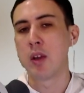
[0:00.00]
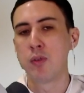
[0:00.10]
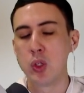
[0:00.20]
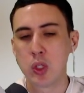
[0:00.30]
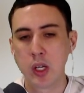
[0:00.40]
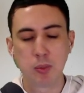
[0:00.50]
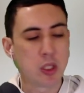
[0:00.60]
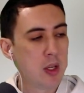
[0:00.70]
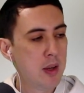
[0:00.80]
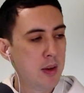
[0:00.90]
a few times.
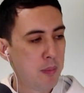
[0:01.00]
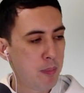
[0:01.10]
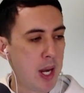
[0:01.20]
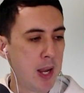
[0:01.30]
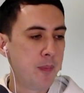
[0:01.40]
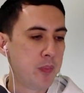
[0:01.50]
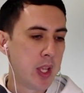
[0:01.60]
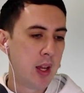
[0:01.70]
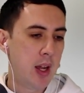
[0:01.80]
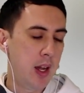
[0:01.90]
But
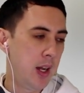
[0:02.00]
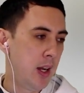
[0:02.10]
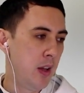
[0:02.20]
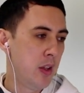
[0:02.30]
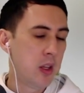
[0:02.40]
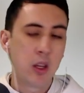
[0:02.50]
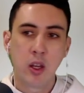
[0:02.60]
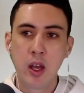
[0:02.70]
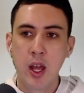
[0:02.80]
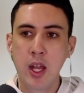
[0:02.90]

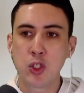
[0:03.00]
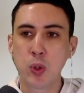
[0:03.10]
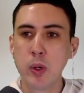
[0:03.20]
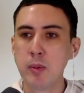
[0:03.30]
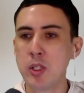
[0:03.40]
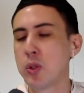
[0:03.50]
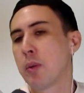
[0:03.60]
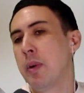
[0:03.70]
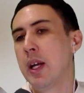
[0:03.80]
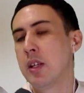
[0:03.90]
a tournament took
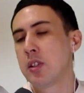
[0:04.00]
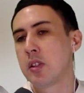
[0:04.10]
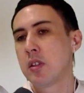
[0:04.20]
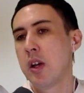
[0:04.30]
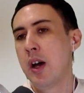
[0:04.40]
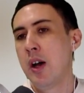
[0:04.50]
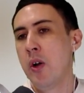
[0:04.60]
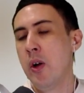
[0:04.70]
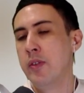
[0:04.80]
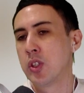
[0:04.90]
place
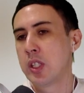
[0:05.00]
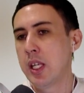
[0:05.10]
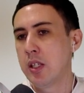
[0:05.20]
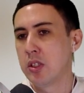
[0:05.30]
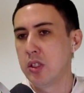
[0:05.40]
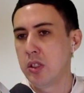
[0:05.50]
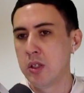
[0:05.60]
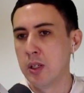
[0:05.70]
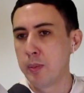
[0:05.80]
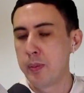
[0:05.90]
overseas in
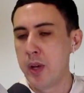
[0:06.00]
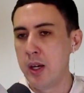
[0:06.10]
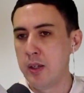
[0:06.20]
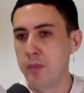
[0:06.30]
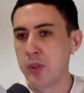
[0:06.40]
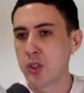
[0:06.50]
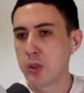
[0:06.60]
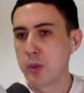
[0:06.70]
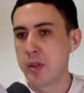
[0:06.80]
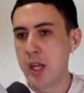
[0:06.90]
Europe. This
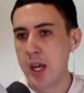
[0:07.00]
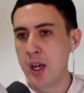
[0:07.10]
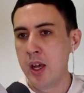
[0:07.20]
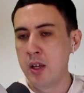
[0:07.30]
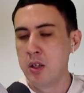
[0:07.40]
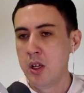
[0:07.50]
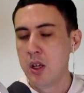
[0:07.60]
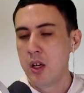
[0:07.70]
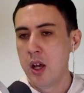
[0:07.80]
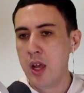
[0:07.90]
tournament had
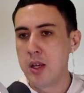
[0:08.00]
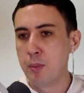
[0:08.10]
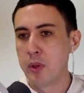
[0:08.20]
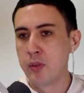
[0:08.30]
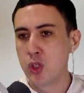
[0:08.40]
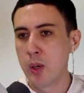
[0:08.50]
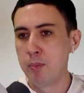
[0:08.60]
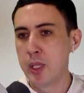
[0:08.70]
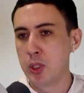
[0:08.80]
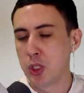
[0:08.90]
a number of top
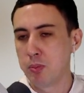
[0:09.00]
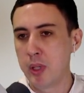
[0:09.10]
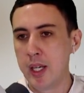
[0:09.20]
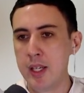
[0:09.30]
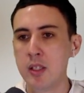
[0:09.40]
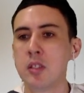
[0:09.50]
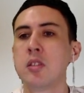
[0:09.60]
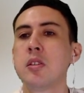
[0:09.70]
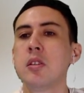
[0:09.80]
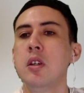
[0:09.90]
Belgian
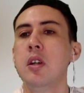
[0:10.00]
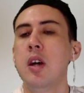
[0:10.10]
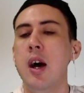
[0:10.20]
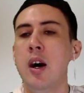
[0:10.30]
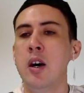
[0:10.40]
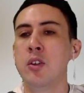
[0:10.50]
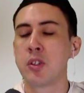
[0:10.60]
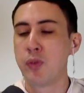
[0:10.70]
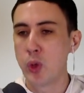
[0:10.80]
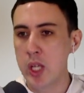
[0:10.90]
players. It was
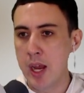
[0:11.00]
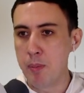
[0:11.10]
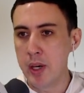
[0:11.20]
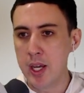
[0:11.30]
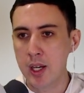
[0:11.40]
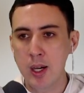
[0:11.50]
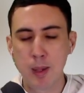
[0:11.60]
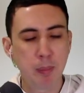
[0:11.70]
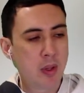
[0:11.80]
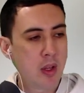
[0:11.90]
a 48-player
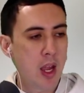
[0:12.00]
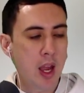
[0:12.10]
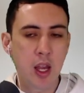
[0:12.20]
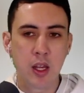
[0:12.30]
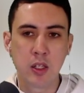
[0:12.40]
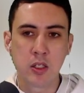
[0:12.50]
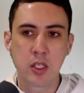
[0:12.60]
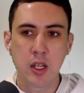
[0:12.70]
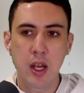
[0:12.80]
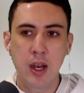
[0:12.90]
cup,
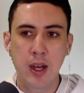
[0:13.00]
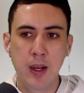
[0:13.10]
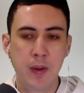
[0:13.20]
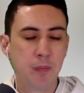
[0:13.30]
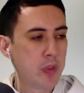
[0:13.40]
and a